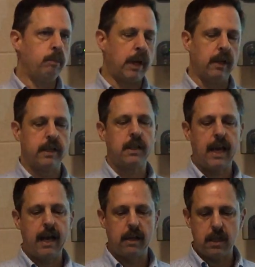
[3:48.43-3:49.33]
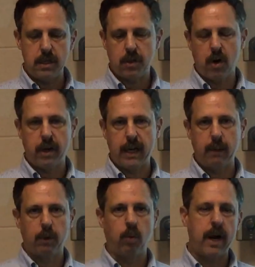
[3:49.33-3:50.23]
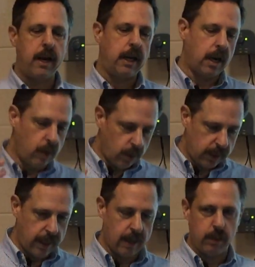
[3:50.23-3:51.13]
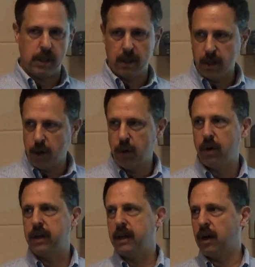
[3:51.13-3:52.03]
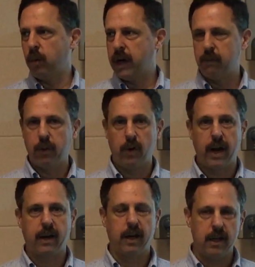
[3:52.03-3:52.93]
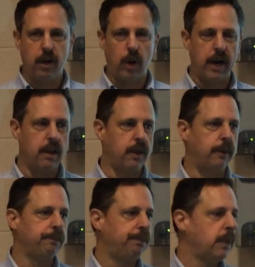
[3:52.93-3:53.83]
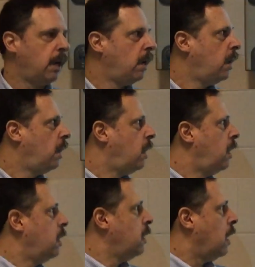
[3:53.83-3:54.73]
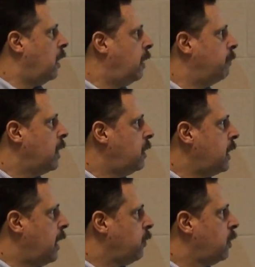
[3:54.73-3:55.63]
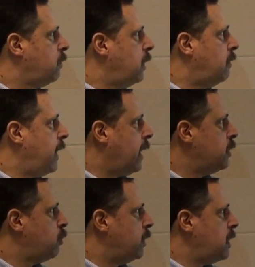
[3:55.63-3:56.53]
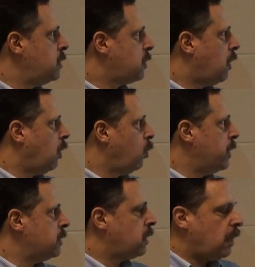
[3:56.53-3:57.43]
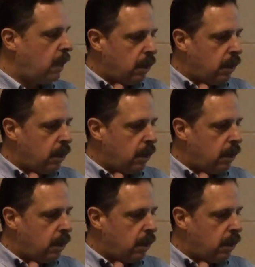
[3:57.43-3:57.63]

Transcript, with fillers: but unless they had a D-Star enabled radio with the AMBE decoder in there or whatever, they're not gonna hear anything. The other advantage with D-Star was